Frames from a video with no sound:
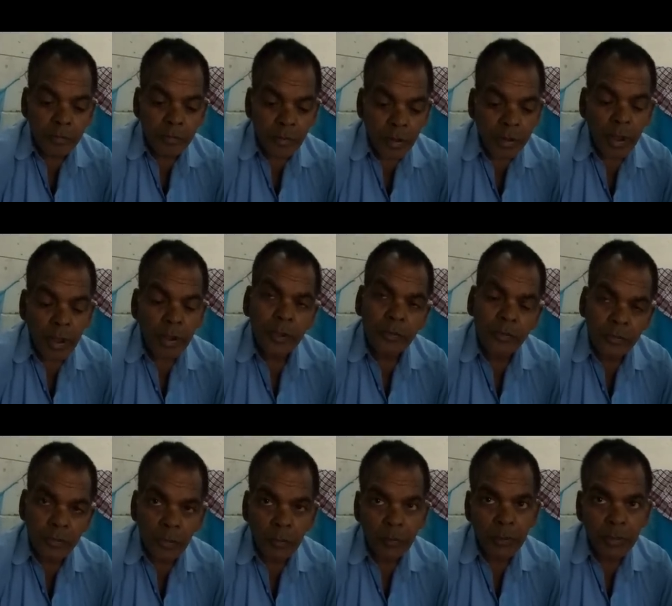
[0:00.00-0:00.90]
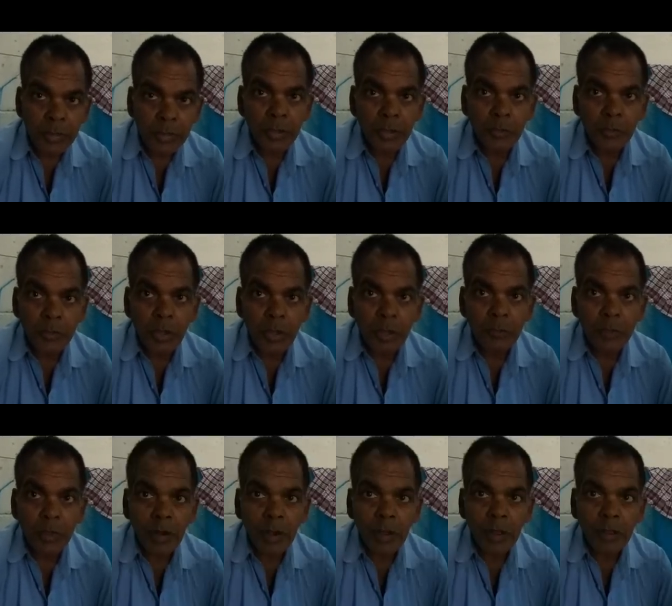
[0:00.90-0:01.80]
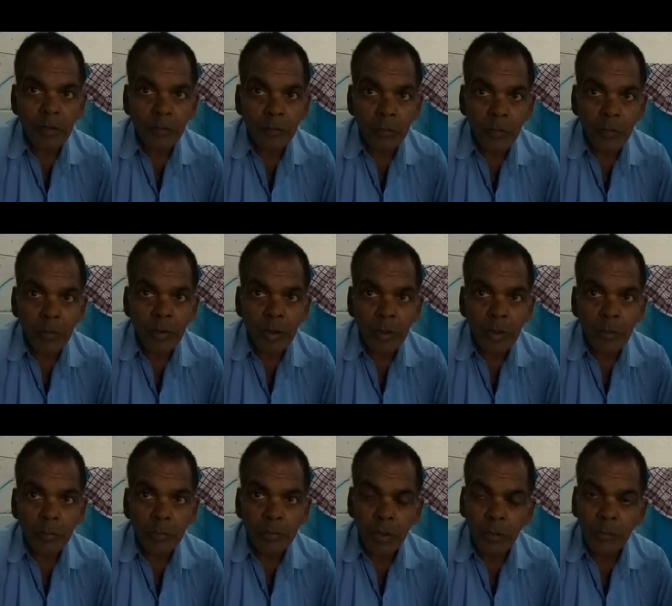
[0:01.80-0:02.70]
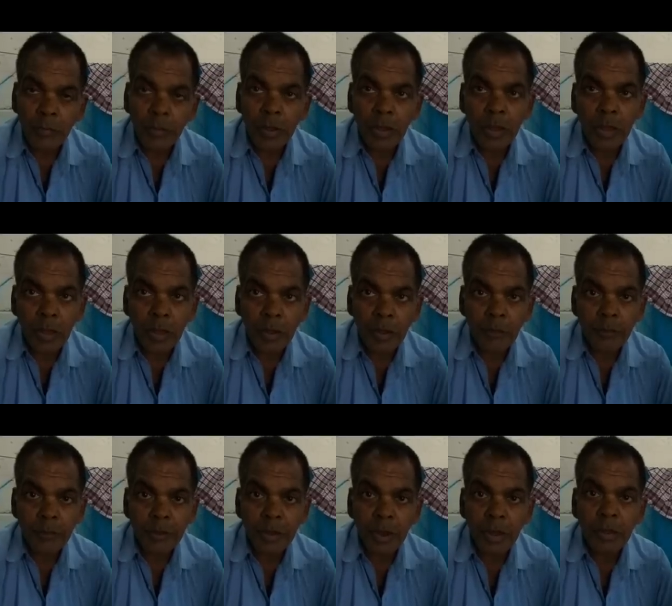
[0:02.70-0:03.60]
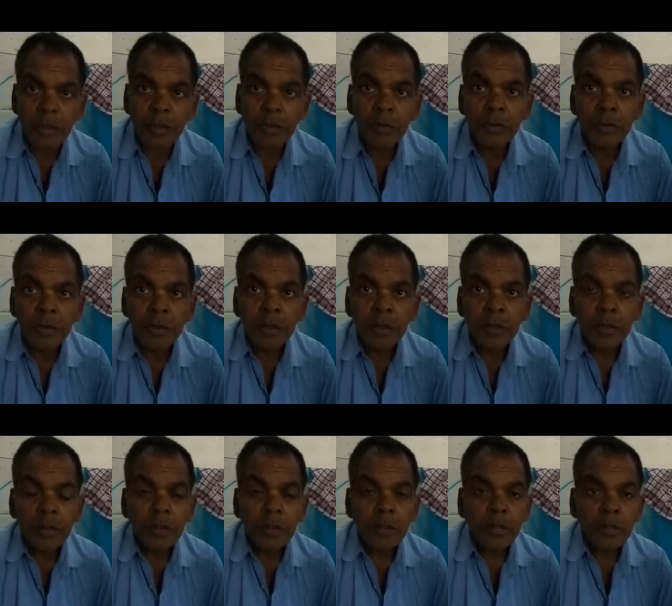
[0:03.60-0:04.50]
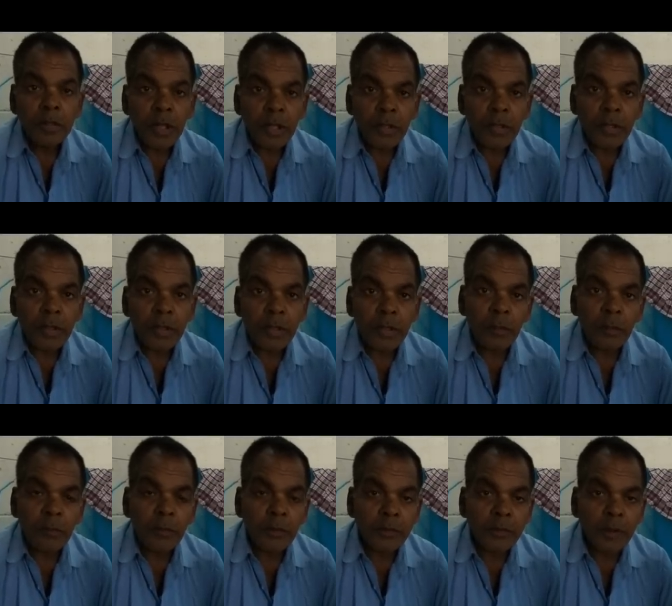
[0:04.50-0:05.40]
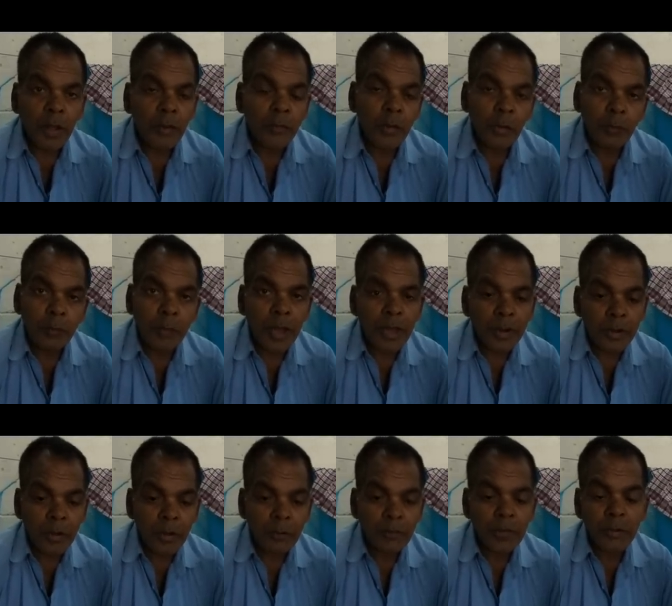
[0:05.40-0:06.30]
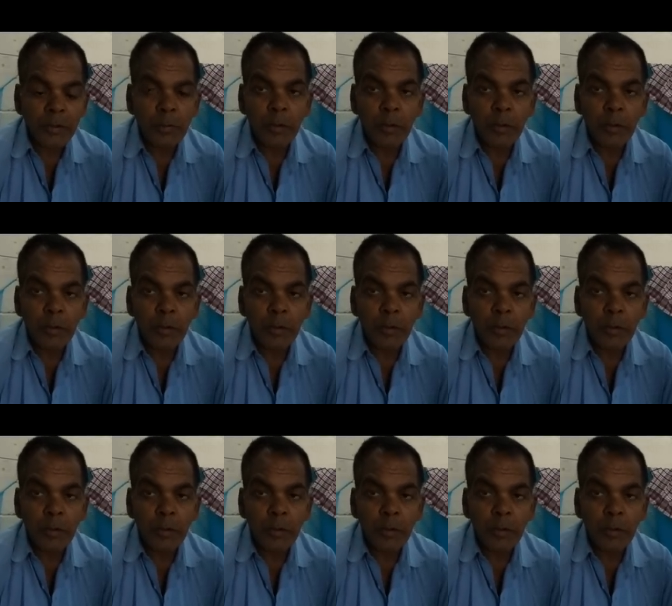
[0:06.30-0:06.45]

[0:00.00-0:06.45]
We are very thankful to the Royal Government of Bhutan for rendering such help during crisis. We are getting enough support.